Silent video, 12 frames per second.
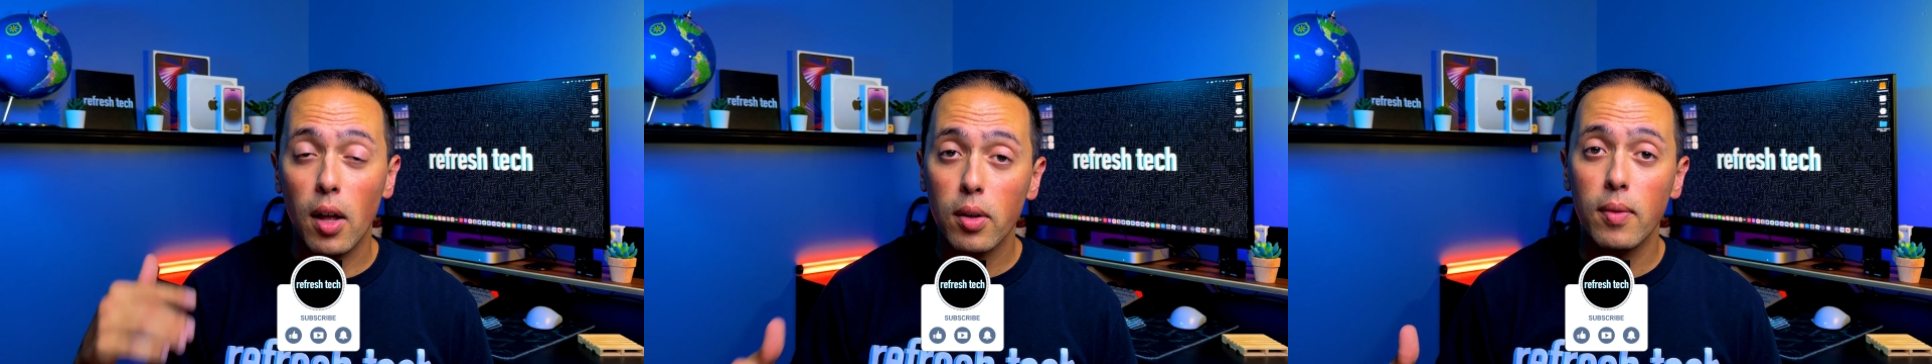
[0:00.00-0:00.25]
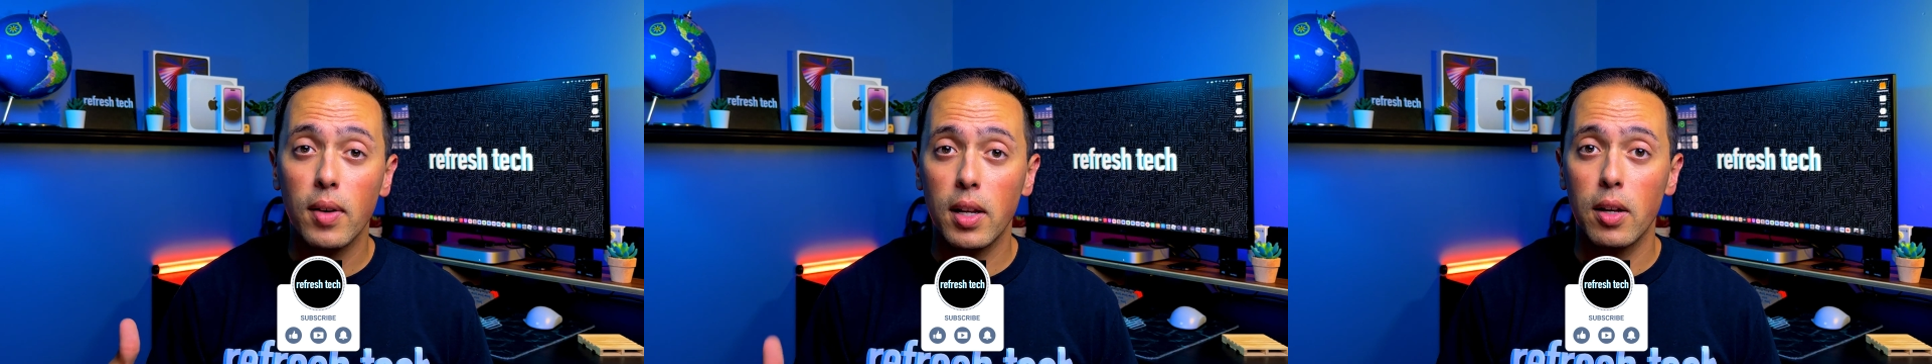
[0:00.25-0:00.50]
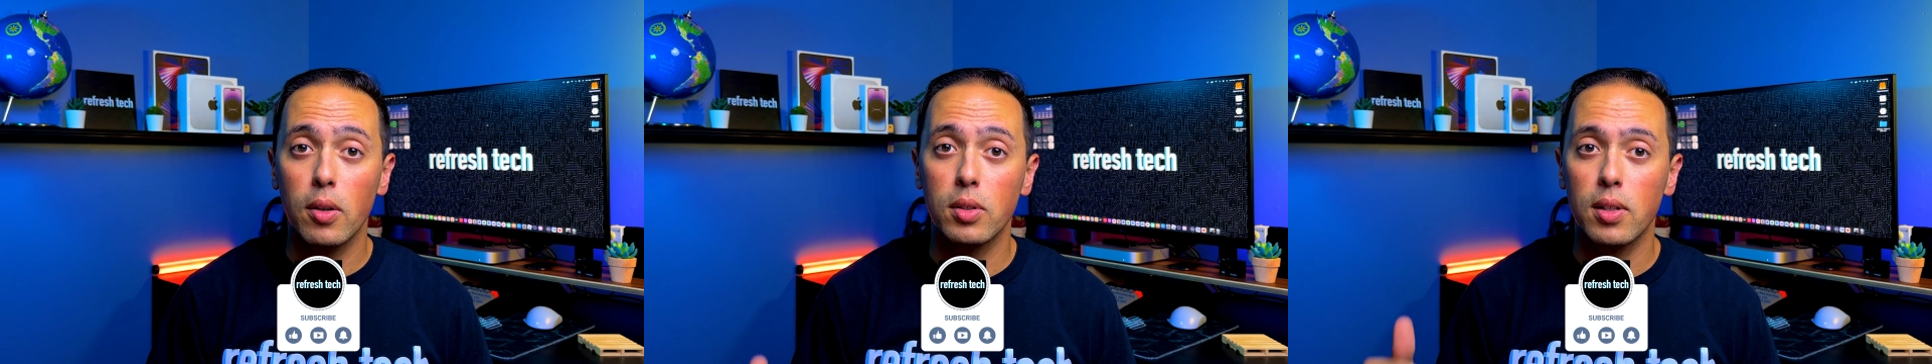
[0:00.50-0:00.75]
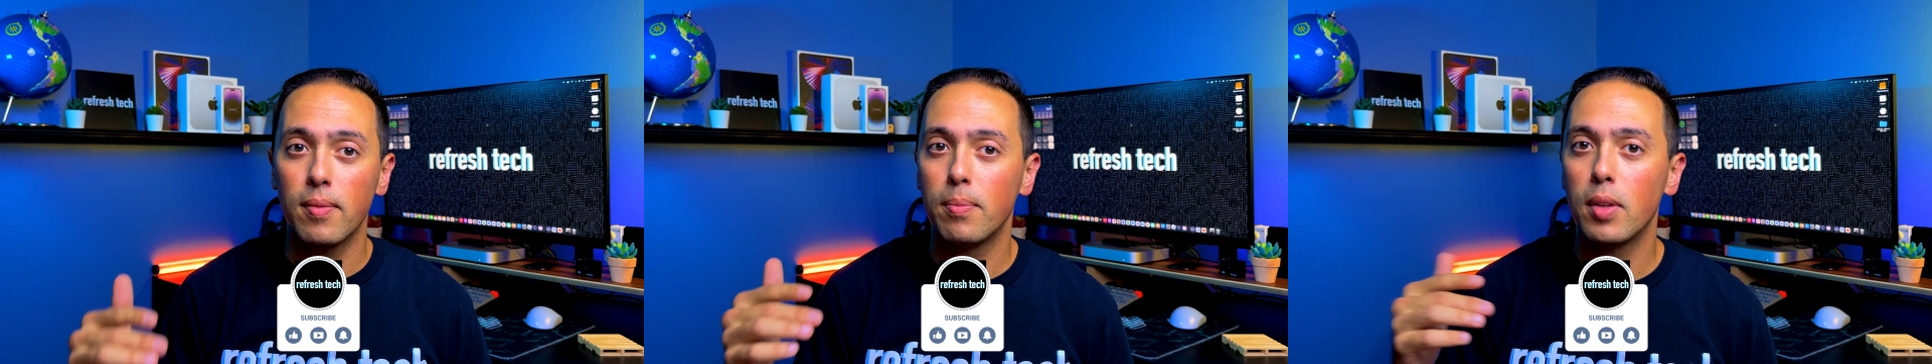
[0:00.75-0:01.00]
other videos
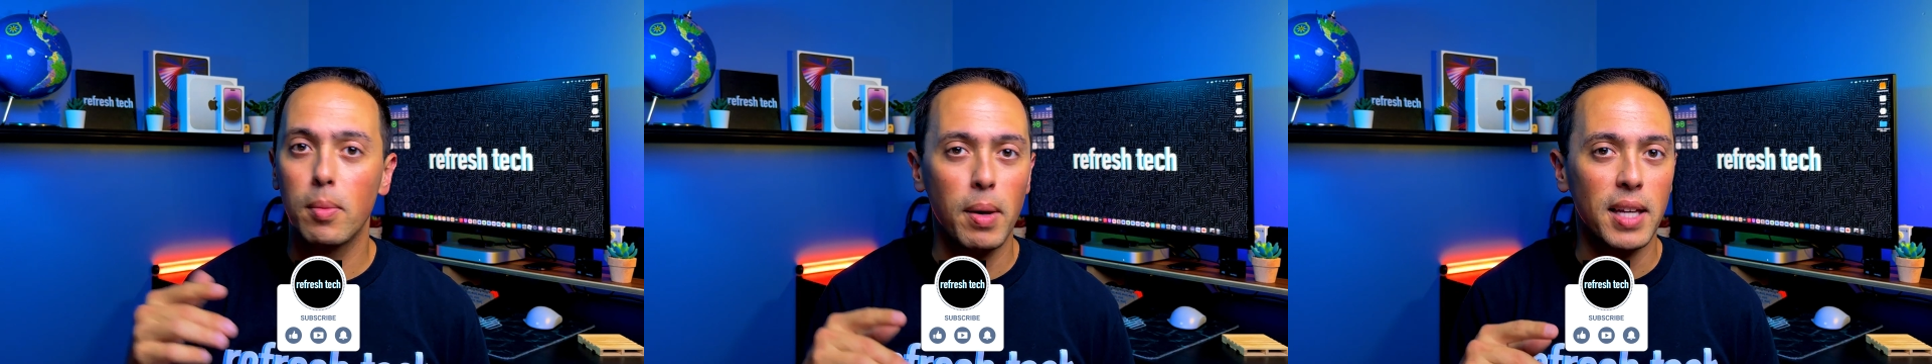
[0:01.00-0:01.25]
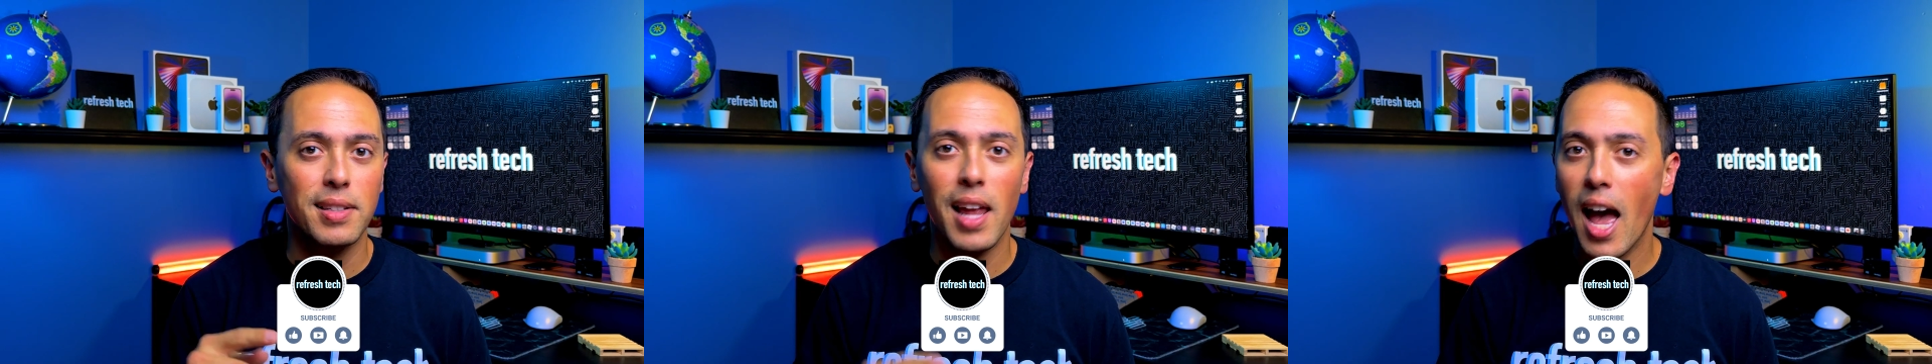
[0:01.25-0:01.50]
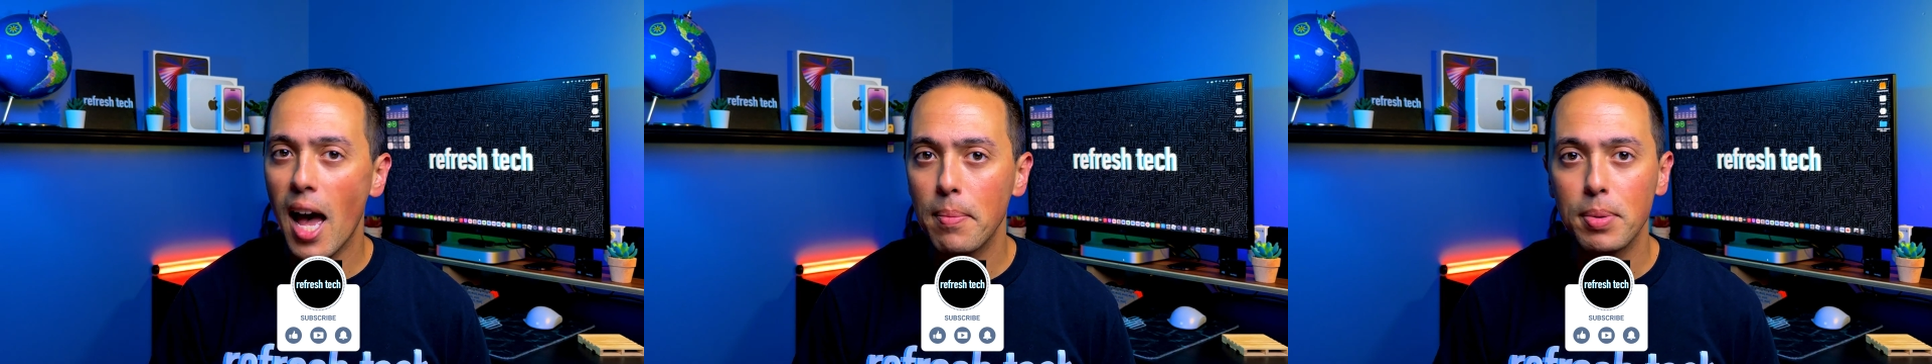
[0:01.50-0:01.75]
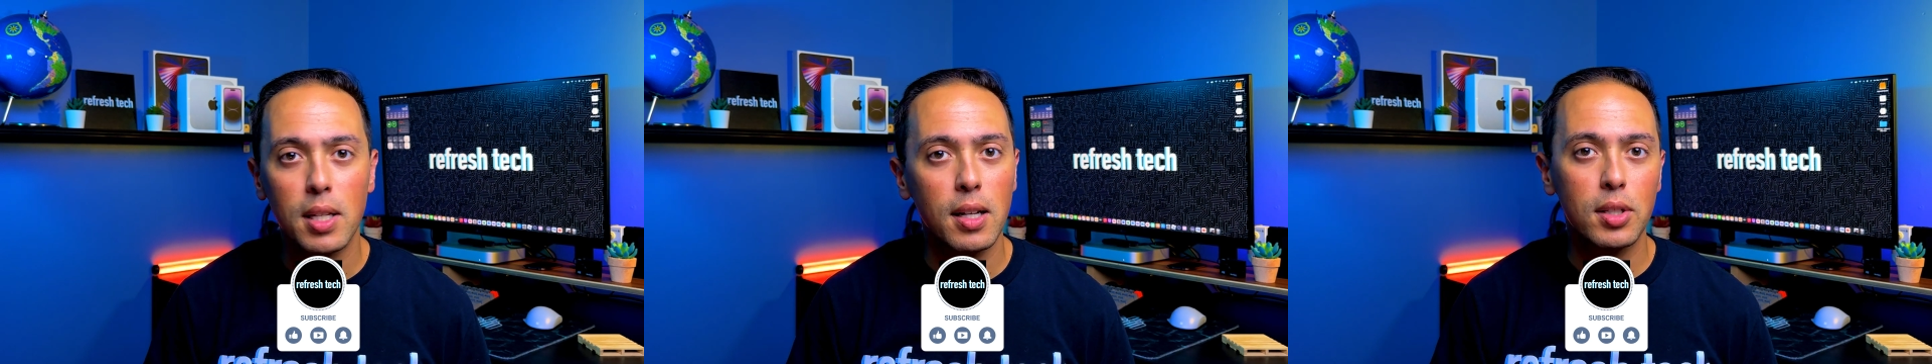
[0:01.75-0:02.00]
of the best
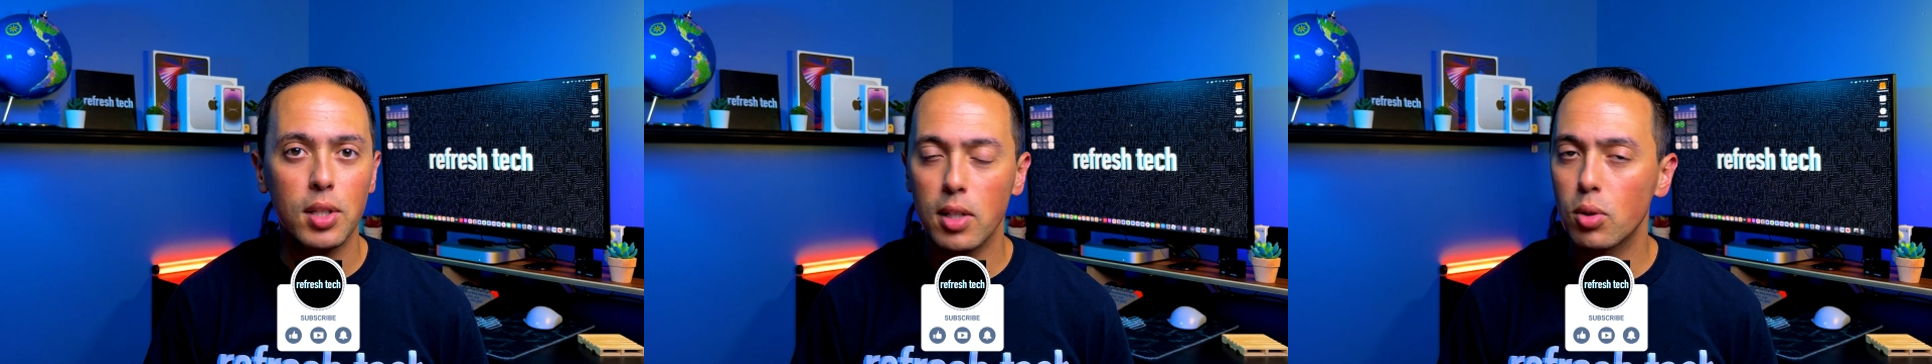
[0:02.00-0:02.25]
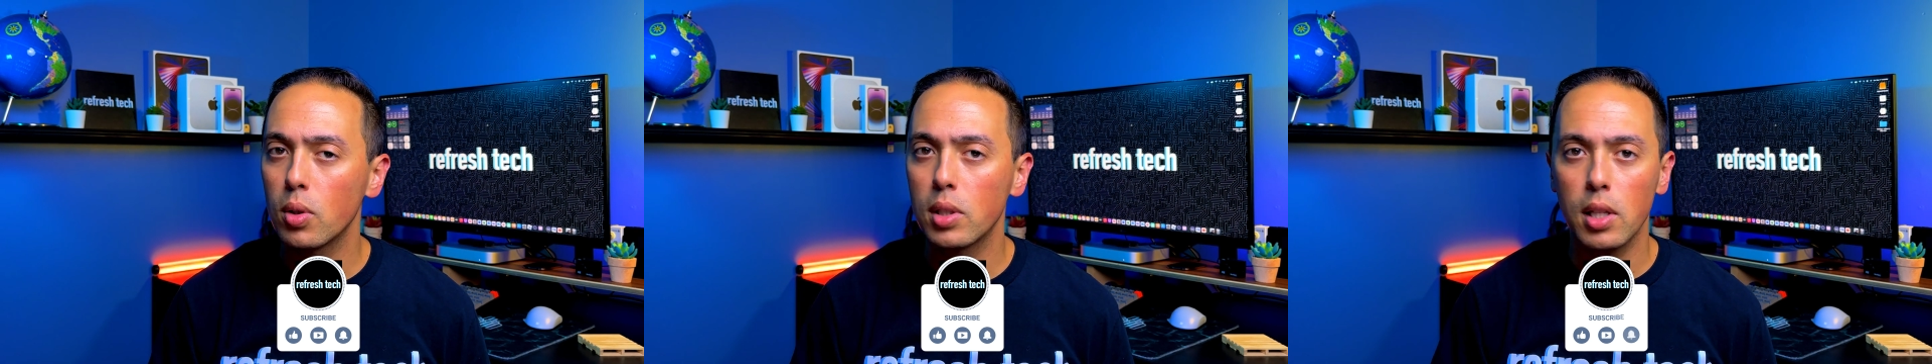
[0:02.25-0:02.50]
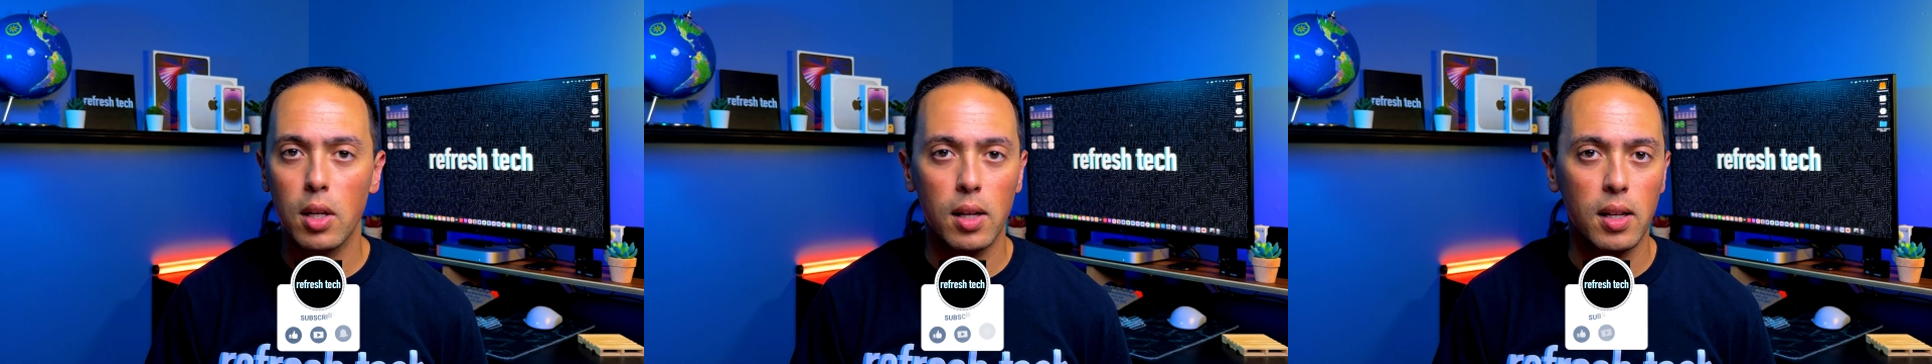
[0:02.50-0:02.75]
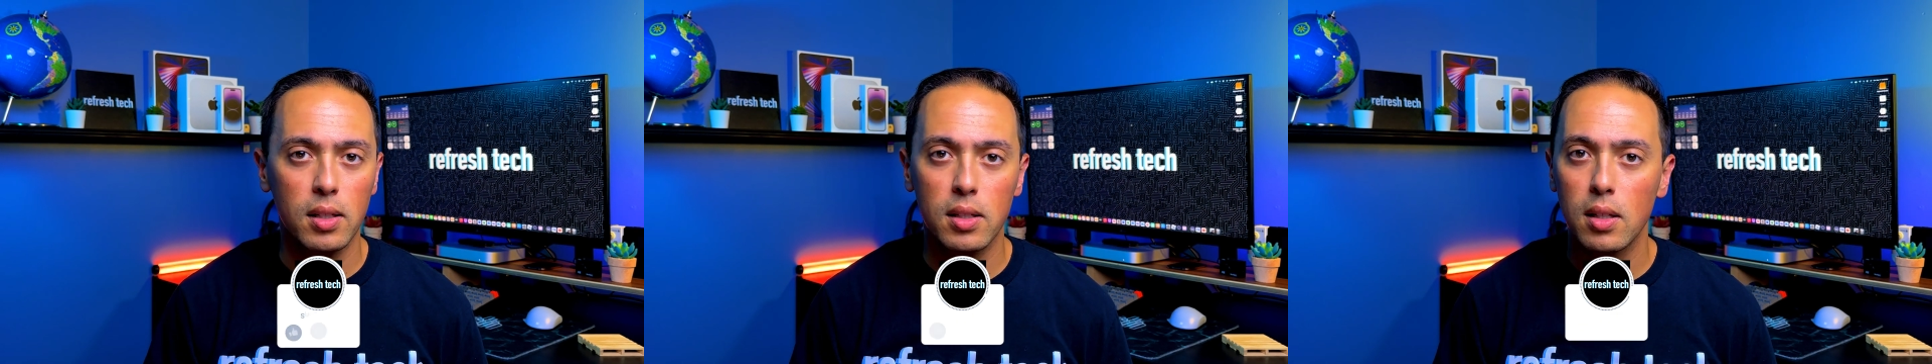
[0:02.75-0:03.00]
apps and accessories that you
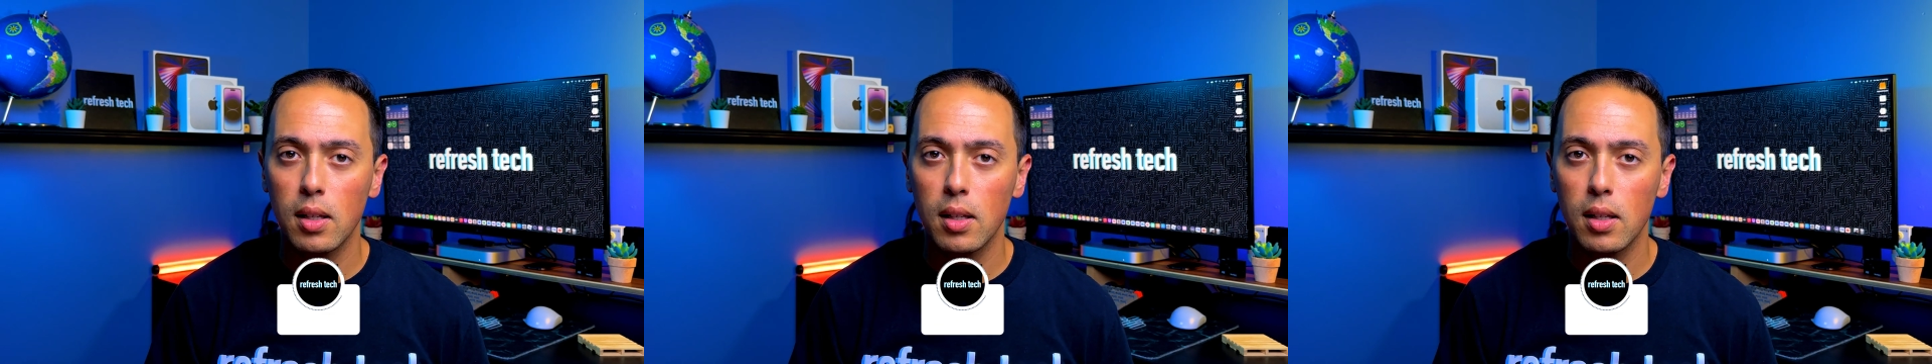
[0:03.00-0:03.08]
can